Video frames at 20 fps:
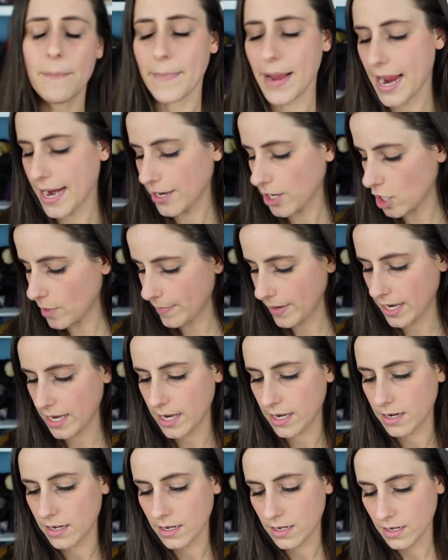mine are
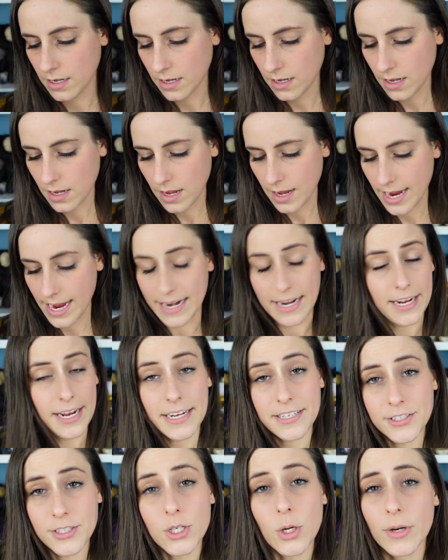made, and
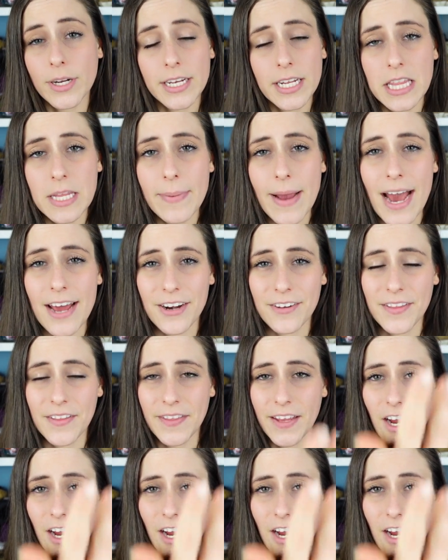it's noted in the pattern that